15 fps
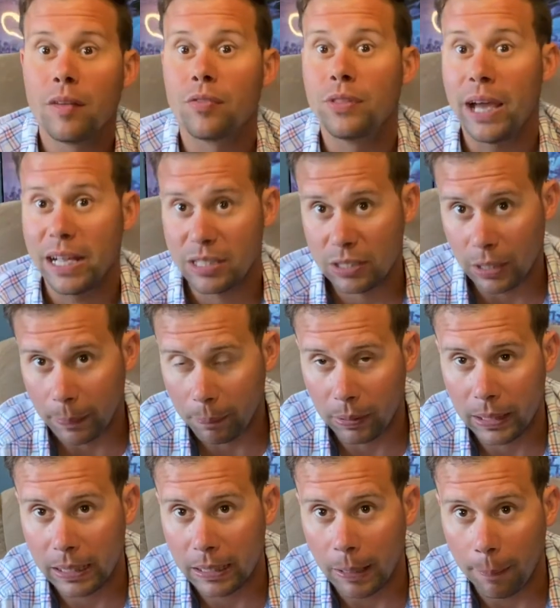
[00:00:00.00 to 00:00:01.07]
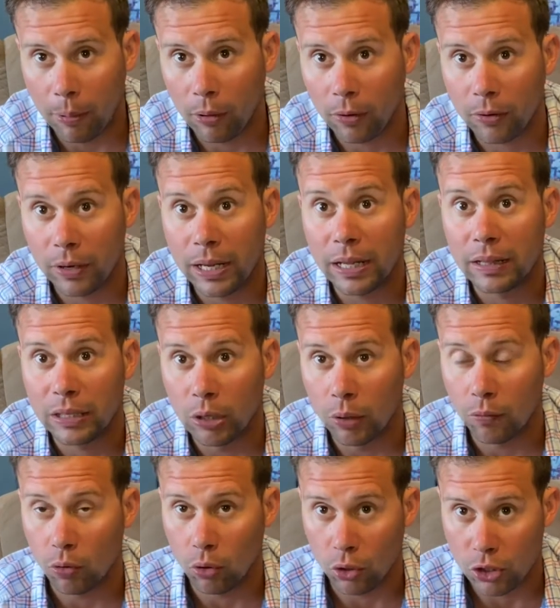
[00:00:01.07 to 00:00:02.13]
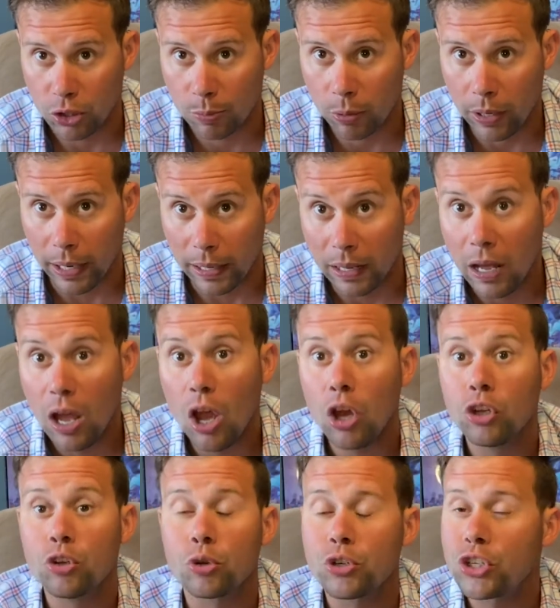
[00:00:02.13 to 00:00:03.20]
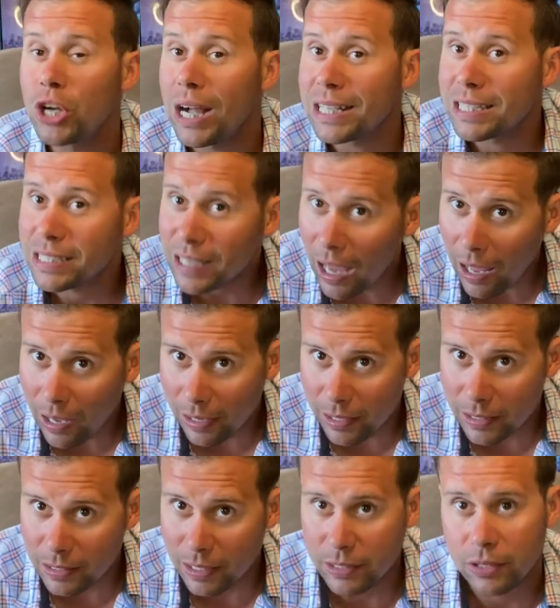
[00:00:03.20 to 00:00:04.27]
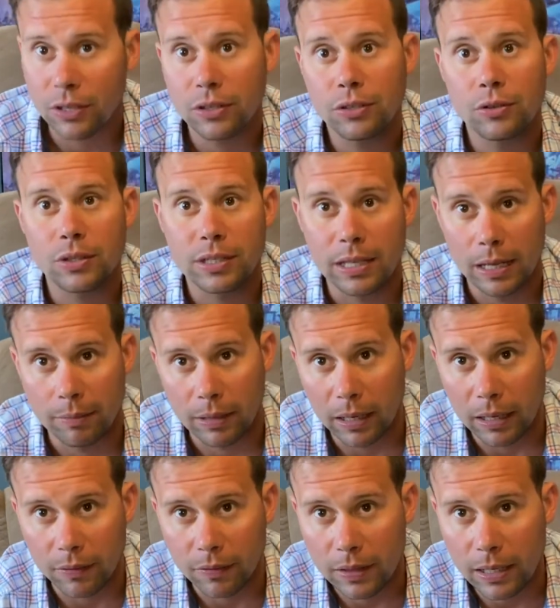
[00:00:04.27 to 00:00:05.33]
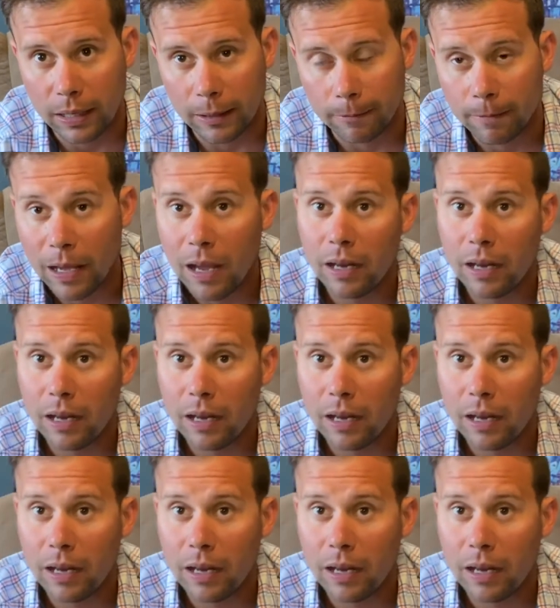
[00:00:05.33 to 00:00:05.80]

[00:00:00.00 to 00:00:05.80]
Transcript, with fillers: That's going to play a part in the overall spread your shot size is going to do the same kind of thing.